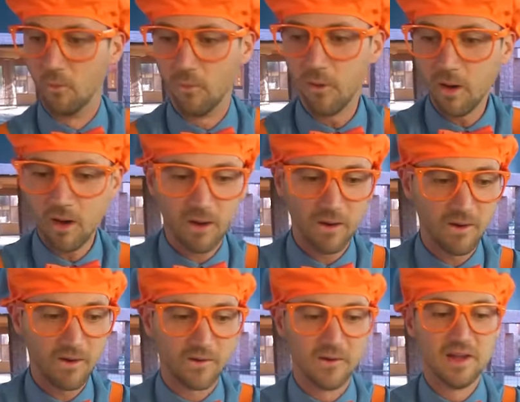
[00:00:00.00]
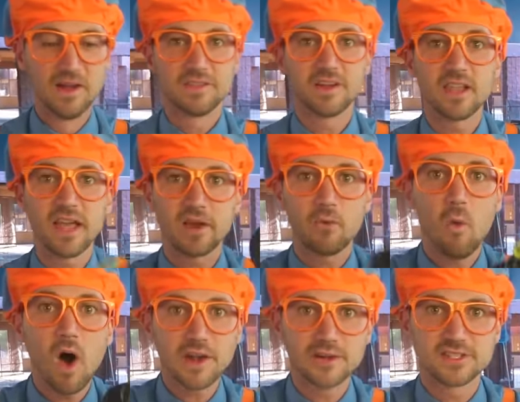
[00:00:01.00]
Whoa! They're like
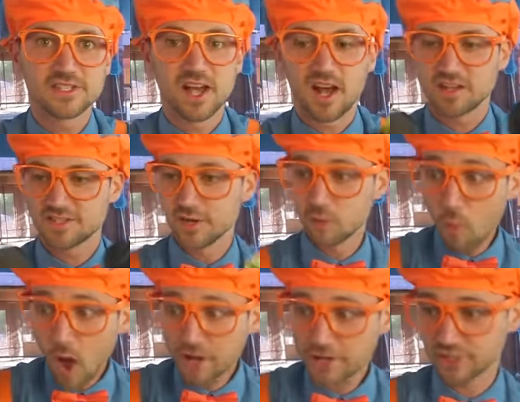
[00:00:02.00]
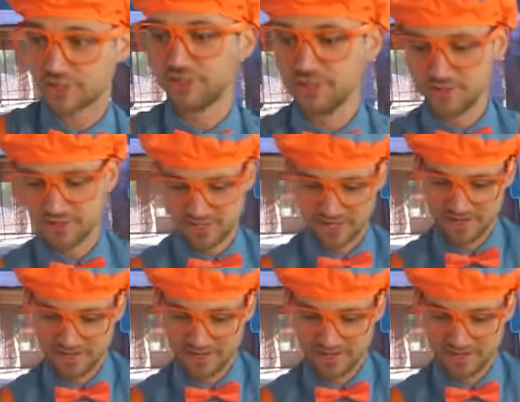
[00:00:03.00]
water socks or water shoes.